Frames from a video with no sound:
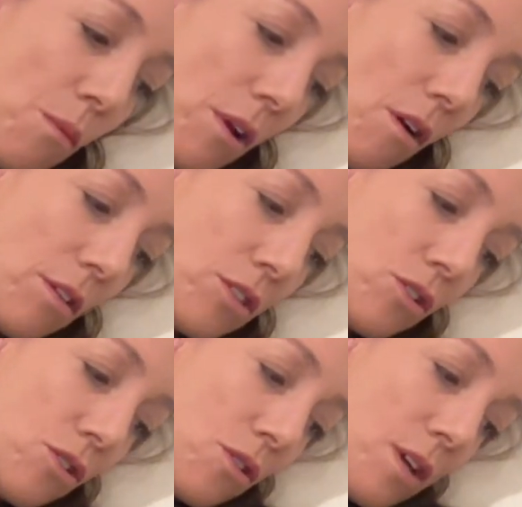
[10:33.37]
we're going to
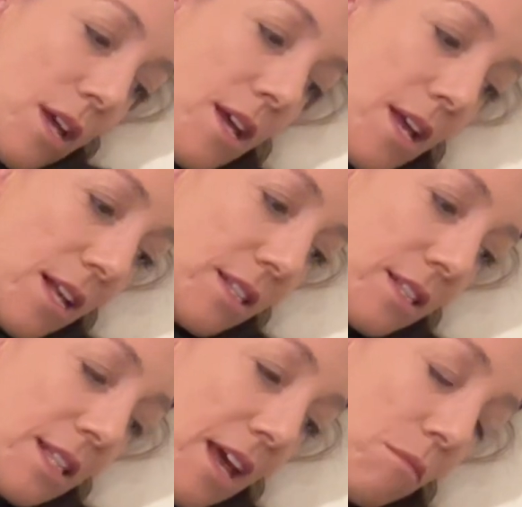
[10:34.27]
do is
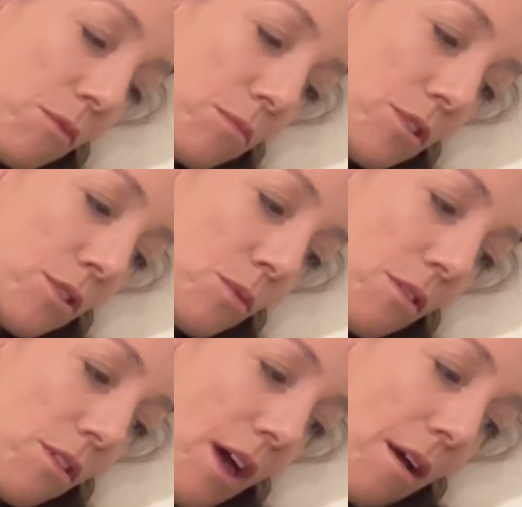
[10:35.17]
the same, it's just
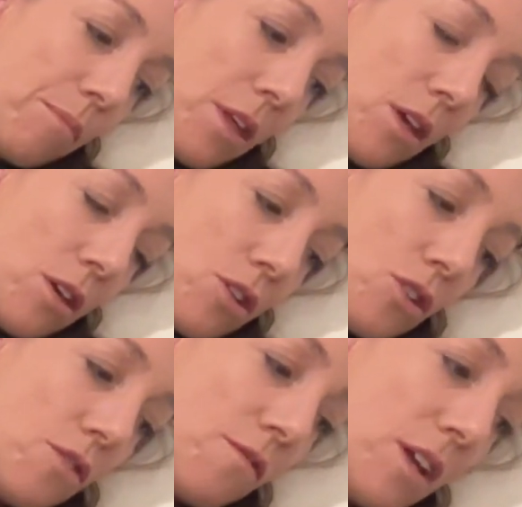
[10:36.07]
with
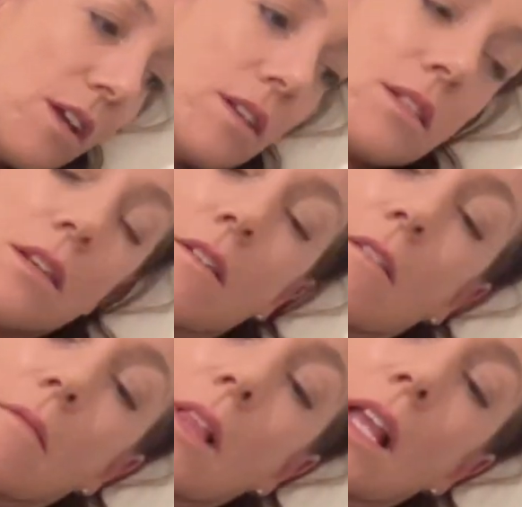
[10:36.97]
2 fingers.
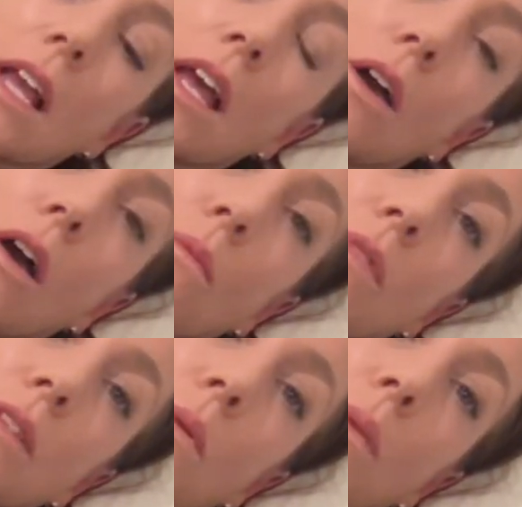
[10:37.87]

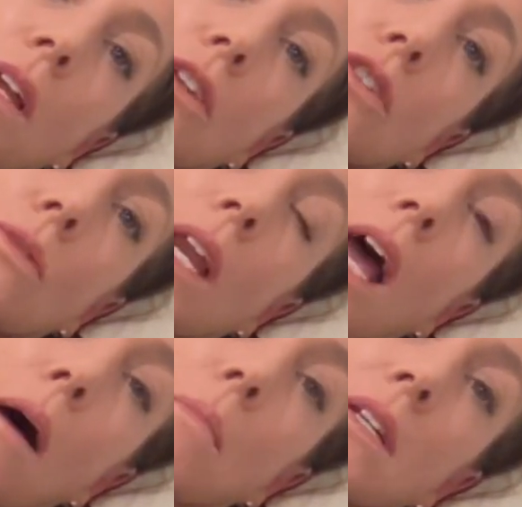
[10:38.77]
This one we're going to do an
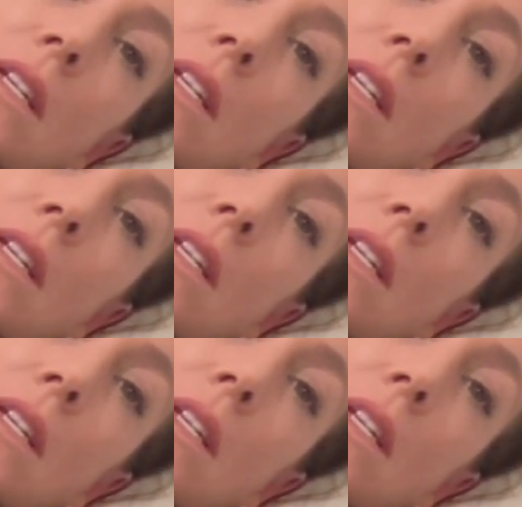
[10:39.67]
up and